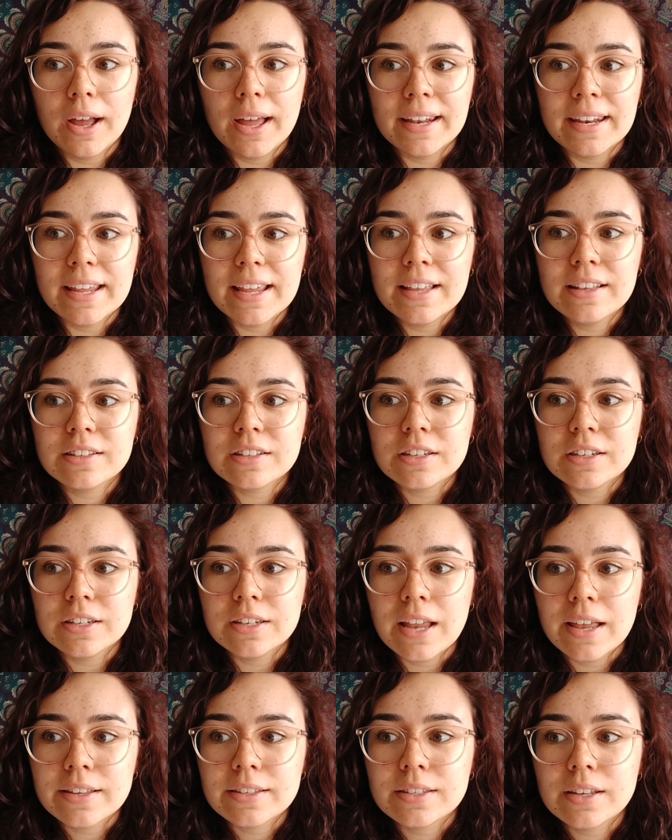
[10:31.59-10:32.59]
and it isn't
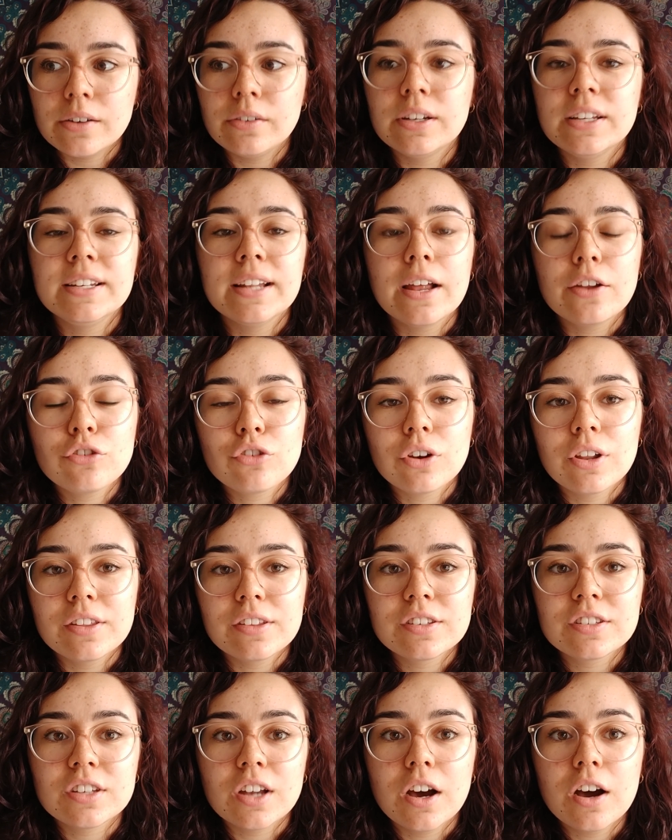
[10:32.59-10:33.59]
necessarily natural at
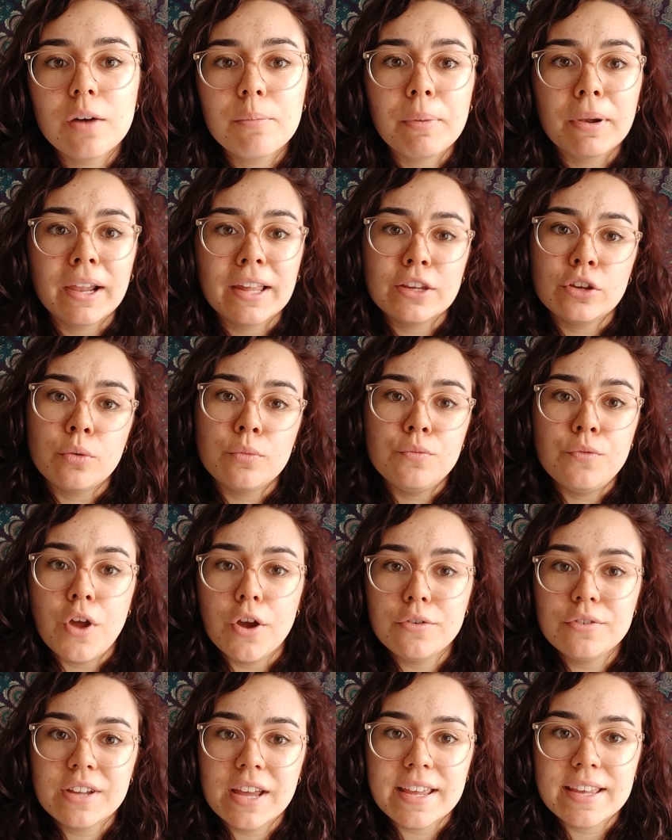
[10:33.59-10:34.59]
the start, but like your
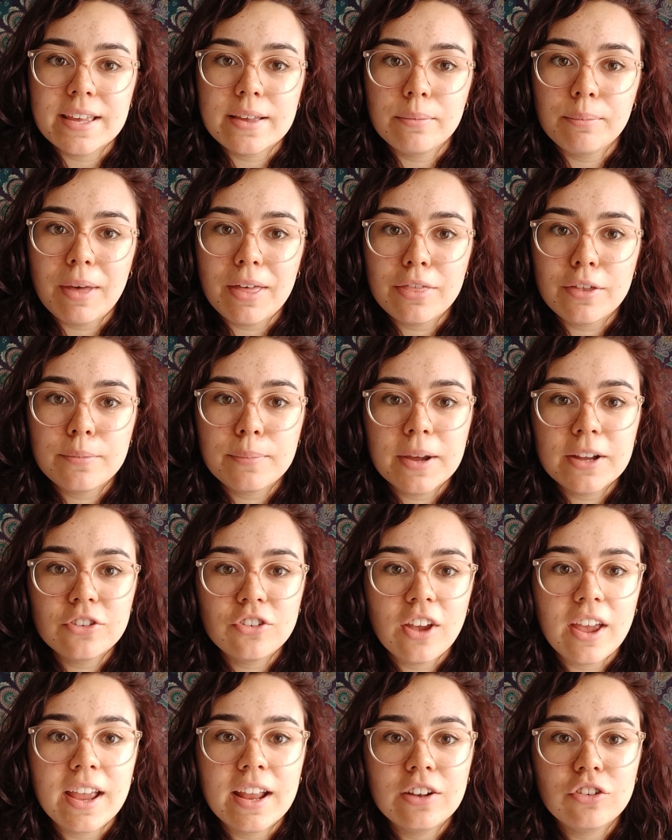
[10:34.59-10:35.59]
note-taking method might
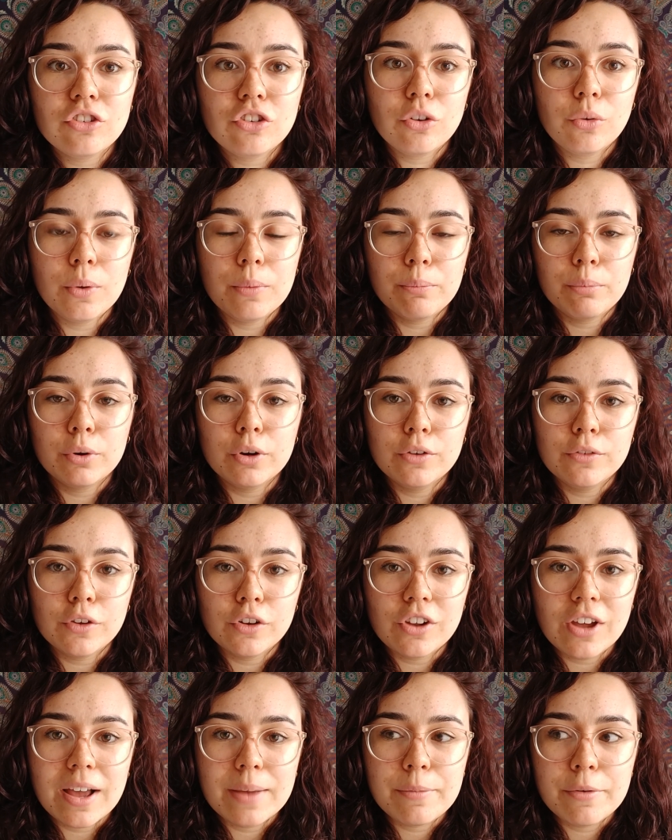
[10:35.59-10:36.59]
change to improve your
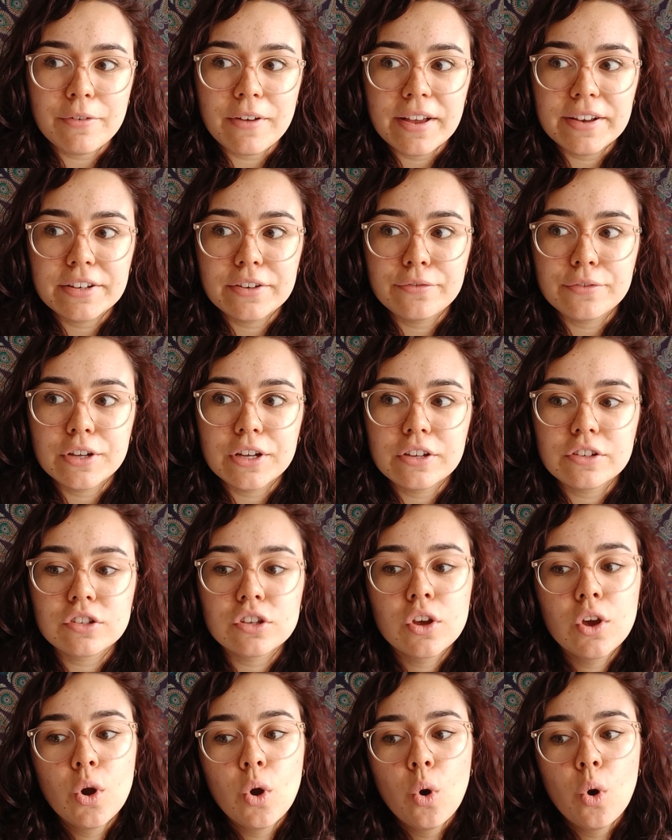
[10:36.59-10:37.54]
time effectiveness,